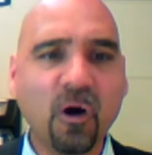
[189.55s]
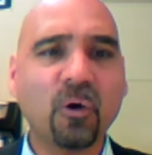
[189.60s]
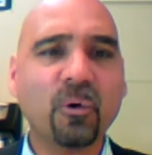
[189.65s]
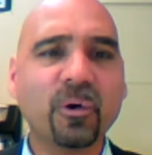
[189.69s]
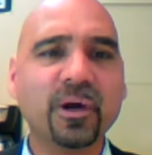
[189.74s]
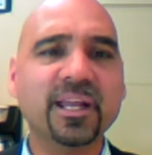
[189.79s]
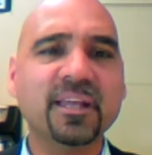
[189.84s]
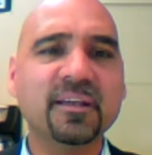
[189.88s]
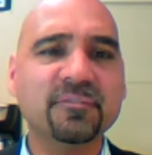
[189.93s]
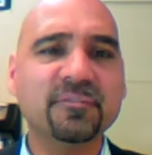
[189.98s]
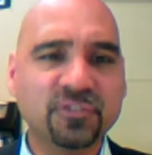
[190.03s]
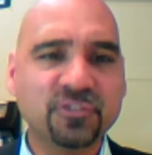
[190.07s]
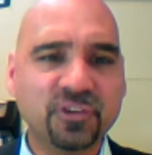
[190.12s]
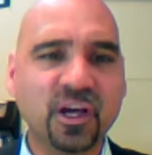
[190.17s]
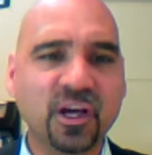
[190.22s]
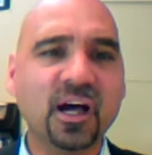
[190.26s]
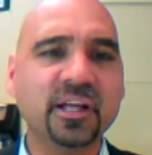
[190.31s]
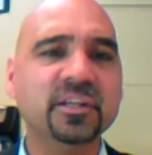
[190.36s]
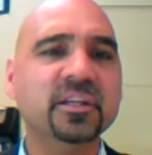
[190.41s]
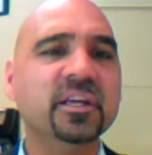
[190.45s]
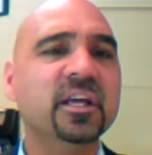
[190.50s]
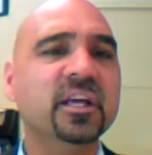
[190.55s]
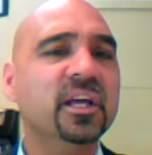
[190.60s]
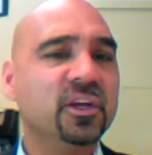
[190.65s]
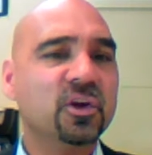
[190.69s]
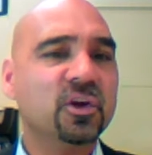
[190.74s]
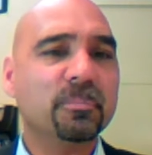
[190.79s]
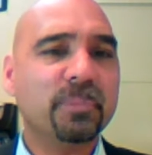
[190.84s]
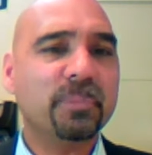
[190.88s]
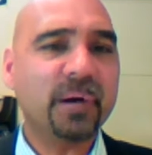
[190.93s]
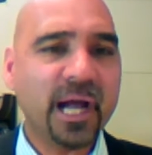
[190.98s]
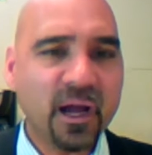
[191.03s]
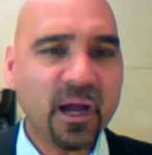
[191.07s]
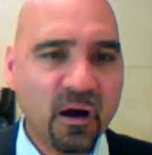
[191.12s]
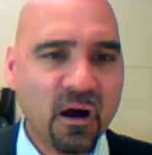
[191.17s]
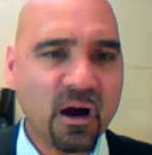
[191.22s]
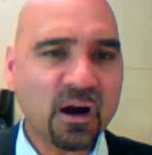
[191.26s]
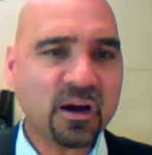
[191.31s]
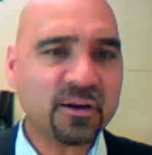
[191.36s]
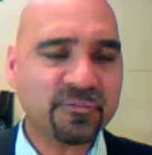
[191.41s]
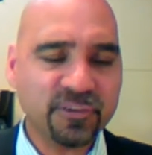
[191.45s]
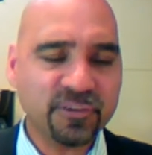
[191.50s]
You should have already done
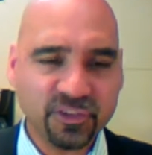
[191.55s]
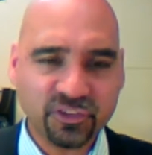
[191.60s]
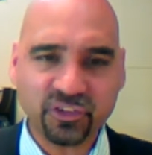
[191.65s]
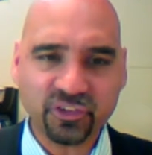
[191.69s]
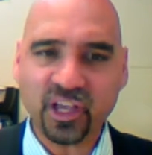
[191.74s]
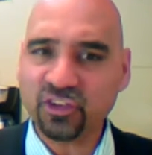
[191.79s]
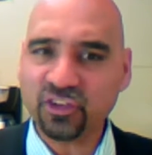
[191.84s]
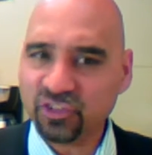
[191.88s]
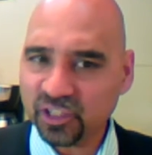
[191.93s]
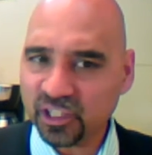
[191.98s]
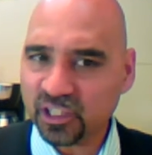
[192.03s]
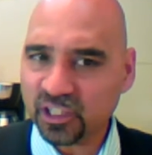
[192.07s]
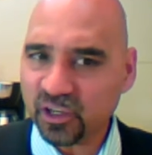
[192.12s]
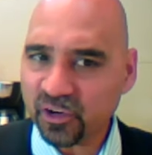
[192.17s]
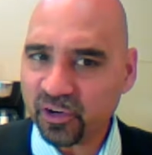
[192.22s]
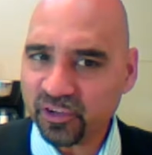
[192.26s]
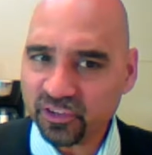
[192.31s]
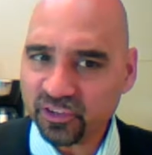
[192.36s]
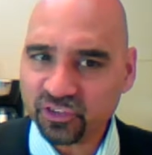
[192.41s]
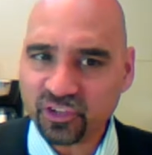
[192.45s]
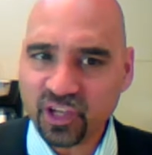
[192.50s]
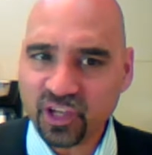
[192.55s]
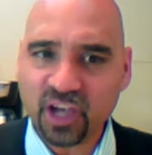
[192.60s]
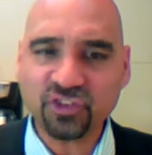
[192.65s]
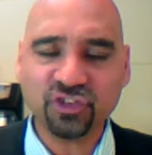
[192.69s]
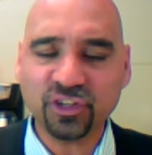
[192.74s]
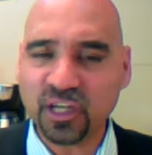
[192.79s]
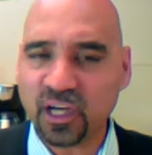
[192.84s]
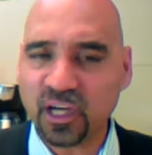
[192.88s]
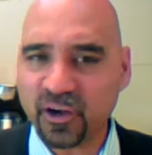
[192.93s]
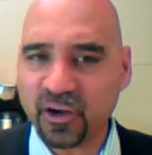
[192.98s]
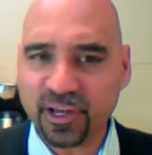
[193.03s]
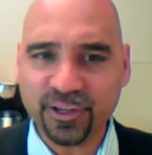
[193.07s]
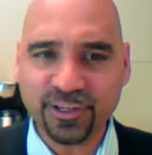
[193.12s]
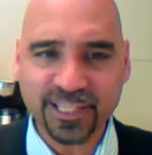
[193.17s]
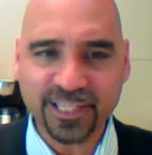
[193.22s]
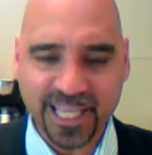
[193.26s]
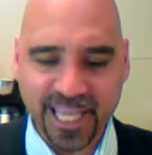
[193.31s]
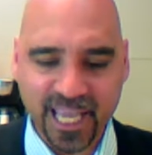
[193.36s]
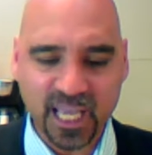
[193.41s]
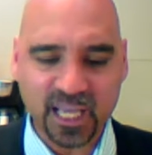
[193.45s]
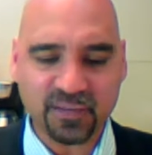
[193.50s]
your biography section in our
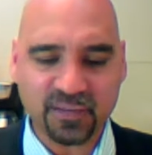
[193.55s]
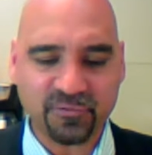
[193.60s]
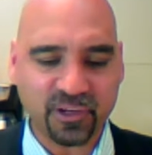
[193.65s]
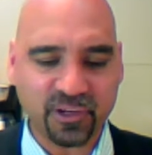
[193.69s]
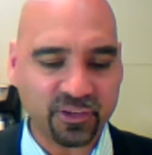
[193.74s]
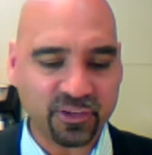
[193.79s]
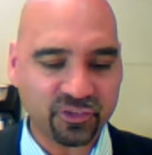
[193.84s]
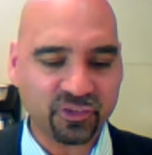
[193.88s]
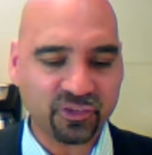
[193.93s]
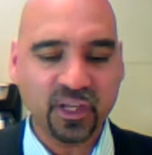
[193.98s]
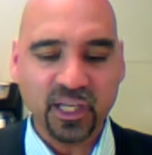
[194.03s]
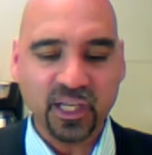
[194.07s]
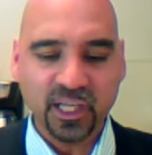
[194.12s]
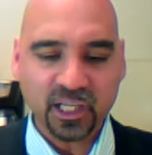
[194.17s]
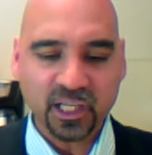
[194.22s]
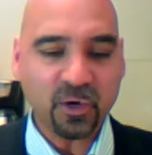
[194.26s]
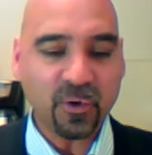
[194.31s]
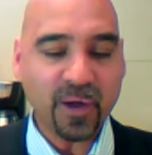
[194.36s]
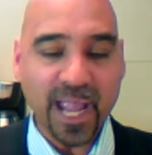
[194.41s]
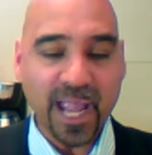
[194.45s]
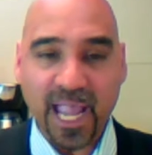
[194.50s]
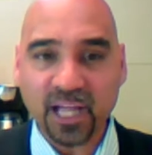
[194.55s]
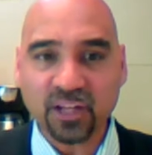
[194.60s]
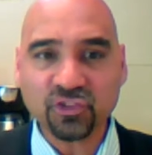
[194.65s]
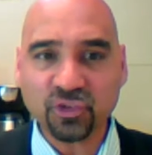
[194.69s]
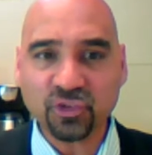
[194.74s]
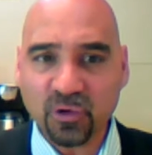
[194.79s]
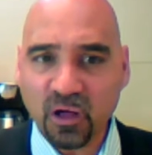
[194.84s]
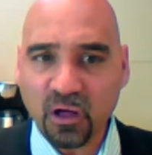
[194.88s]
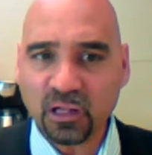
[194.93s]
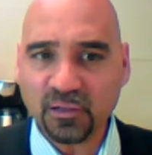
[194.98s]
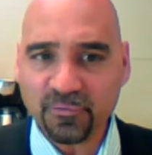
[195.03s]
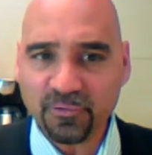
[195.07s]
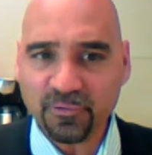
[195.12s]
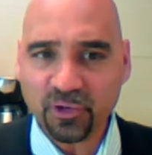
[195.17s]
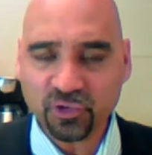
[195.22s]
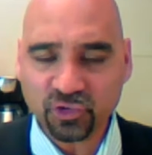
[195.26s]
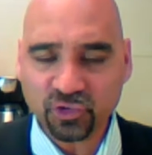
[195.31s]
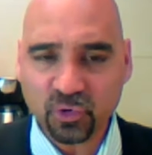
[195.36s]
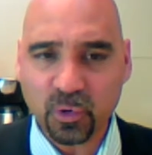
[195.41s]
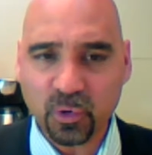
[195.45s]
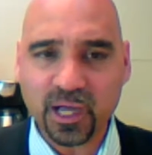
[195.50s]
discussion area in Canvas.
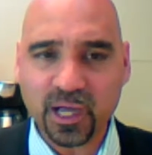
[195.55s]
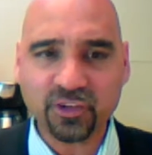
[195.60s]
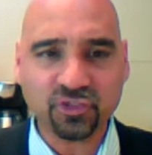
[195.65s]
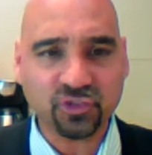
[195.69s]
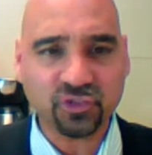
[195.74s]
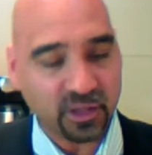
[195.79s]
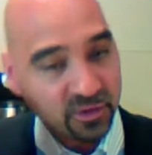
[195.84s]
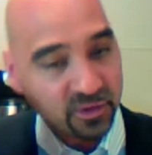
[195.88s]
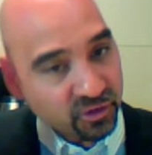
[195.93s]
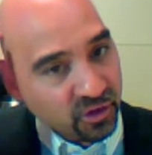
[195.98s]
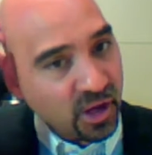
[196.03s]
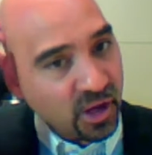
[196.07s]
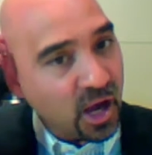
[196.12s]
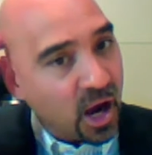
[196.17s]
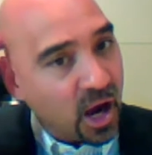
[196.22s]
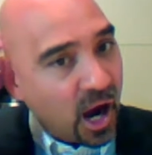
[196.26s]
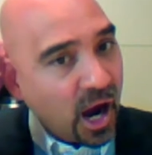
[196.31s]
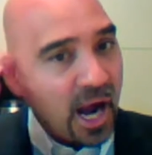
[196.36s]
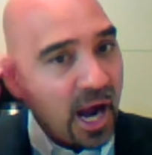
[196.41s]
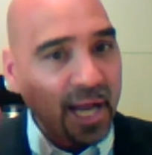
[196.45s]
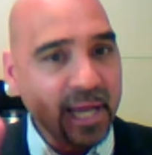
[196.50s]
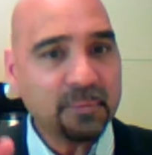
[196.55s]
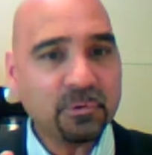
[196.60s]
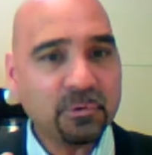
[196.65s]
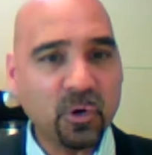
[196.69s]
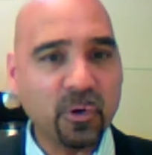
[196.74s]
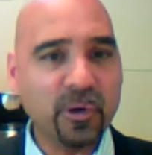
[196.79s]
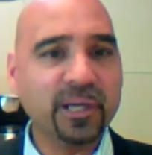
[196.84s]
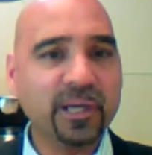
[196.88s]
Answer all of those questions.